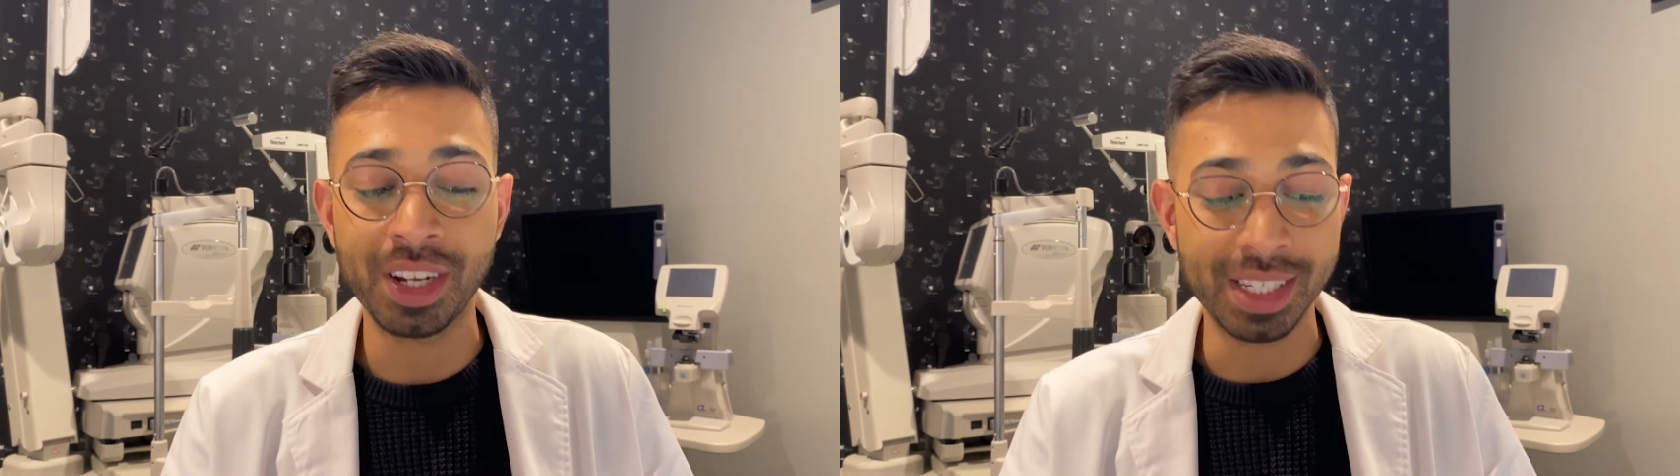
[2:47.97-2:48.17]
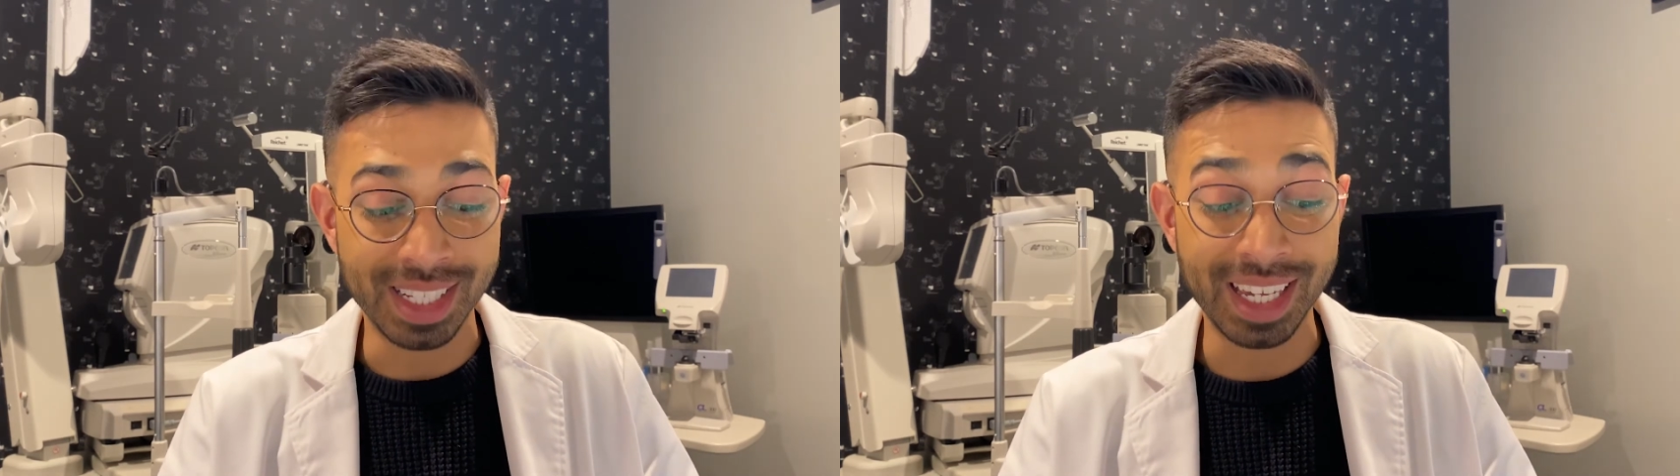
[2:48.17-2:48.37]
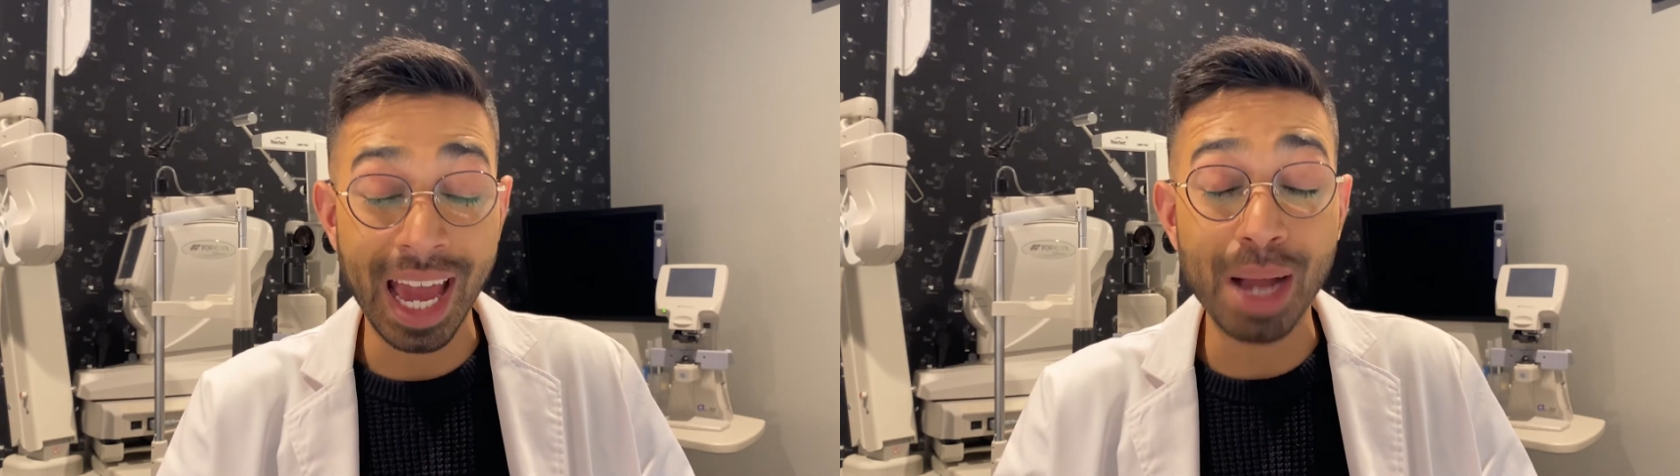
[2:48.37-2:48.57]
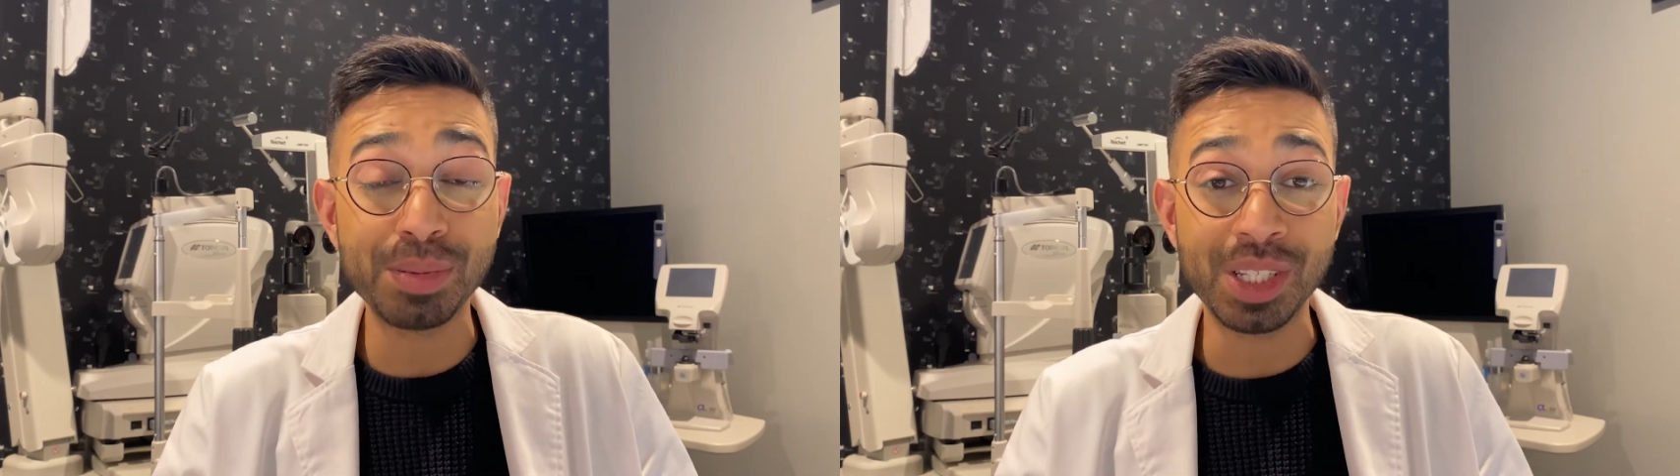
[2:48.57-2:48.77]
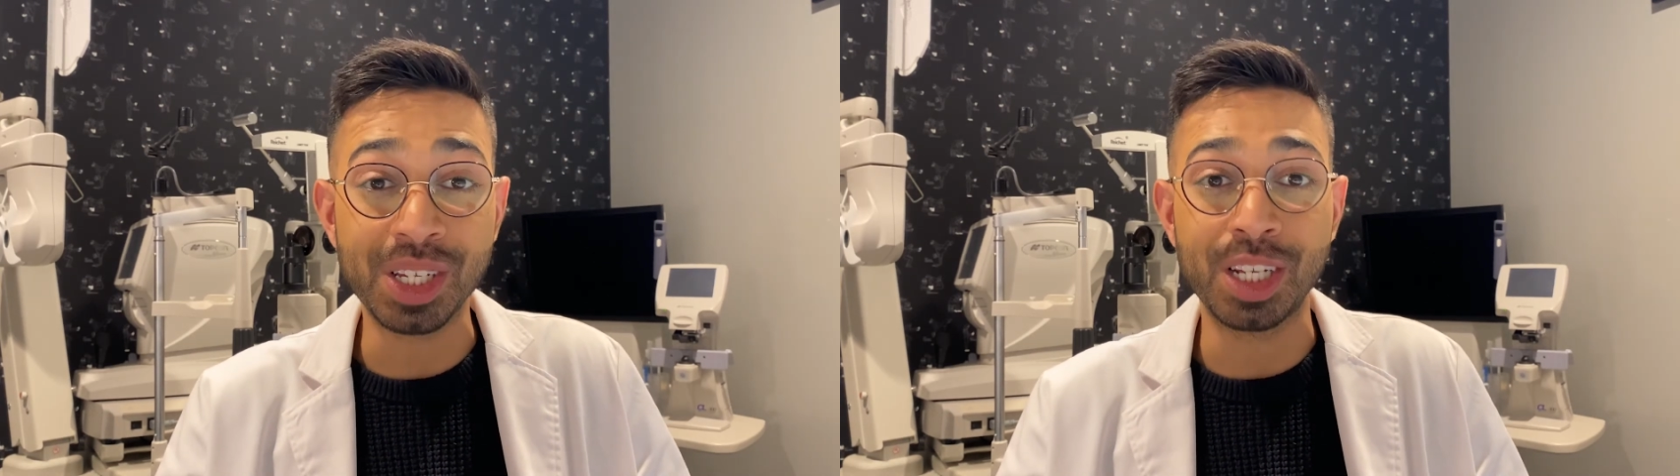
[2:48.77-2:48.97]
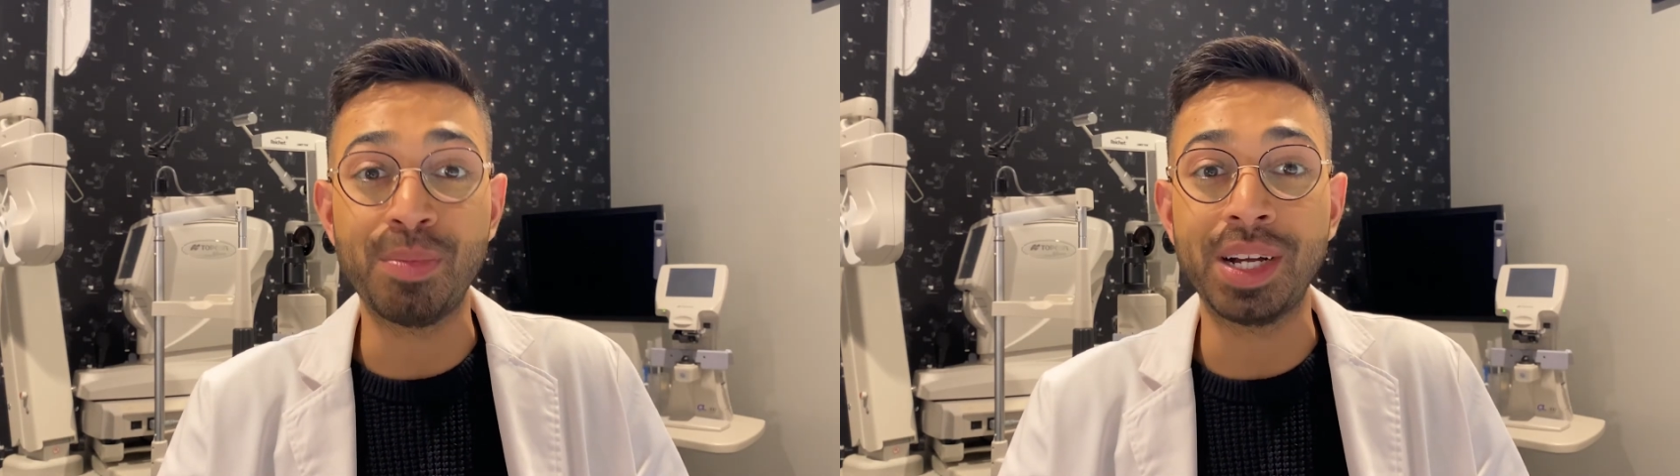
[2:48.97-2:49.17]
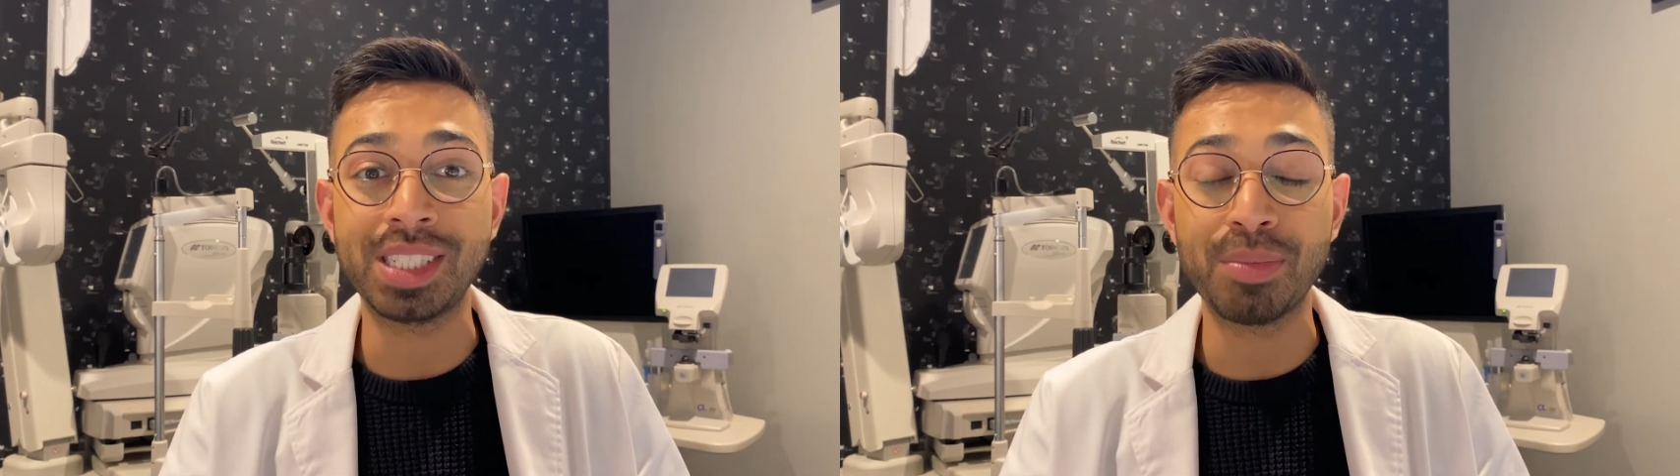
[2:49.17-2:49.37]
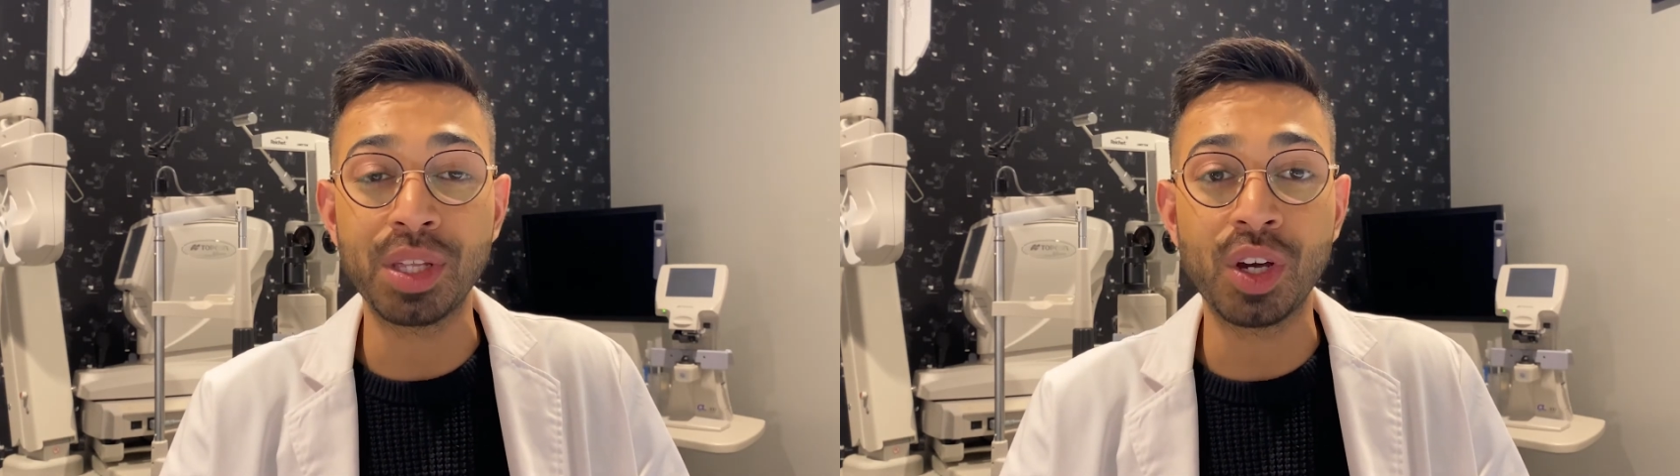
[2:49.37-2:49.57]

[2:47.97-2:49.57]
is encapsulated by something